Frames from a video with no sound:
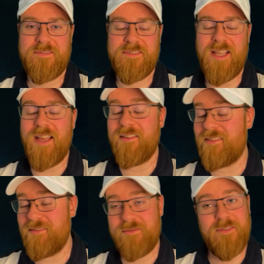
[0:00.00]

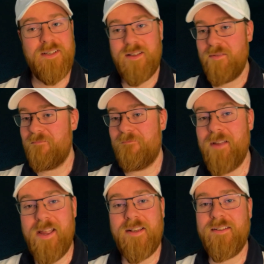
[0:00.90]

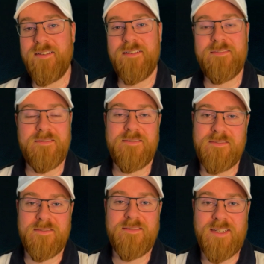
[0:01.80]
I'm
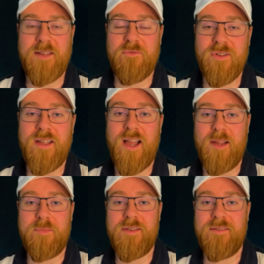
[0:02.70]
really
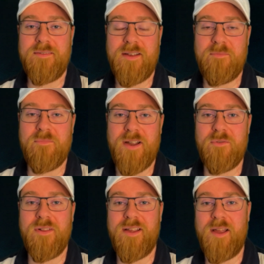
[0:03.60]
hyped. I
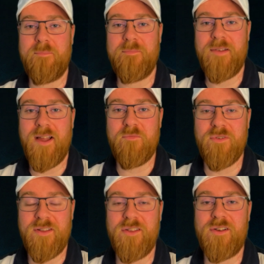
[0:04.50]
really am. I'm
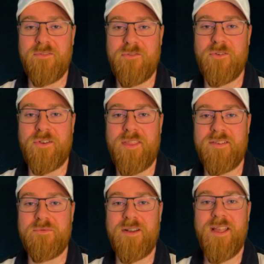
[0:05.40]
really looking forward to
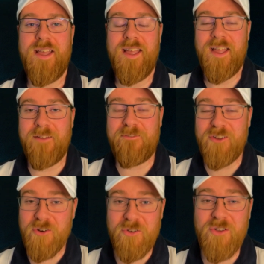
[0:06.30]
this one. If
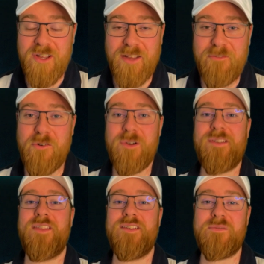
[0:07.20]
you're looking forward
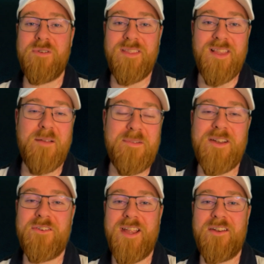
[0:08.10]
to this one, let me
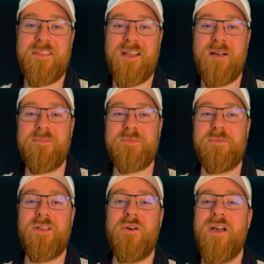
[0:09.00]
know down in the comments below.